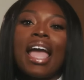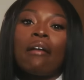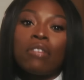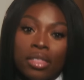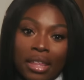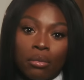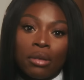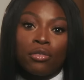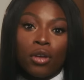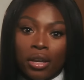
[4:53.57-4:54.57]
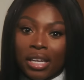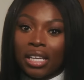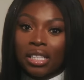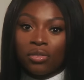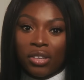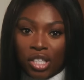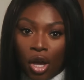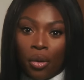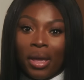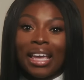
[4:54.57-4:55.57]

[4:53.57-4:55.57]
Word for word: everything we've learned in this video,